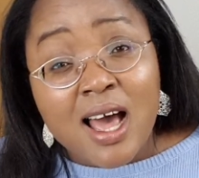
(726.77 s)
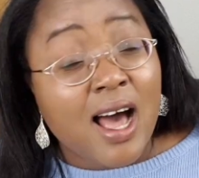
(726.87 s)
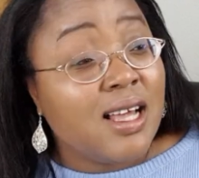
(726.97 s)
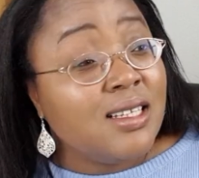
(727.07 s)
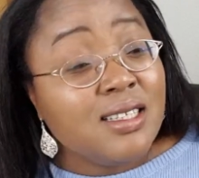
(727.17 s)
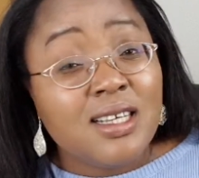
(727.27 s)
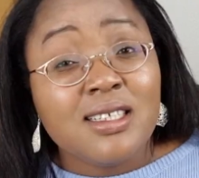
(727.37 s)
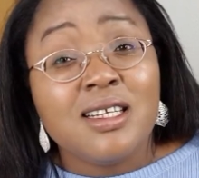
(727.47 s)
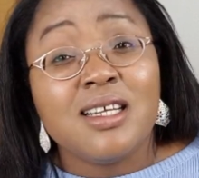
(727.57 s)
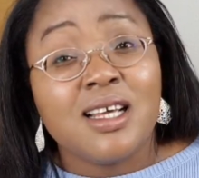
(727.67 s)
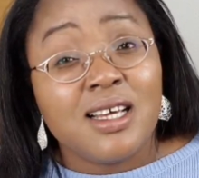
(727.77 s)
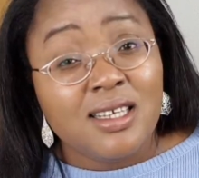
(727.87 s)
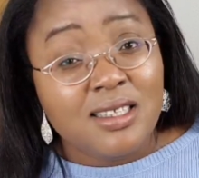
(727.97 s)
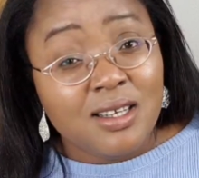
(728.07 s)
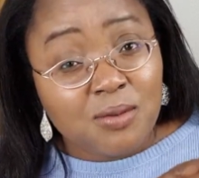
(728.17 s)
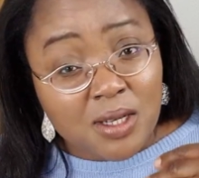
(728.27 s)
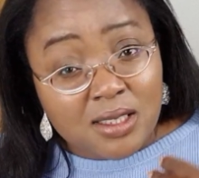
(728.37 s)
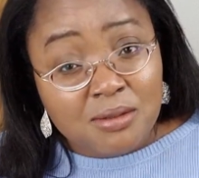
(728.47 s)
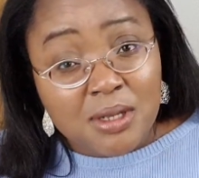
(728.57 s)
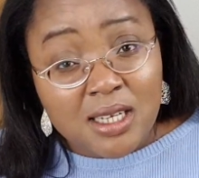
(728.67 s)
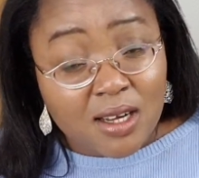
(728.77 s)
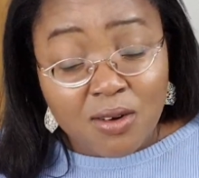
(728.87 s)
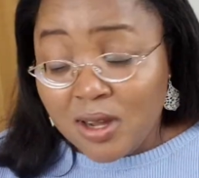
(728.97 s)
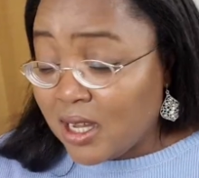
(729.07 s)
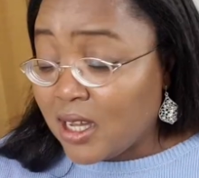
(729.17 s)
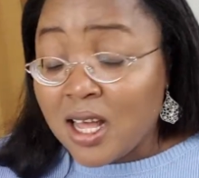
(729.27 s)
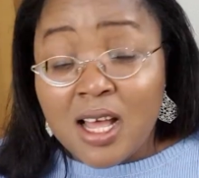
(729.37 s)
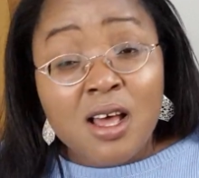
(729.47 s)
And he did there now. He the wait make they come hang.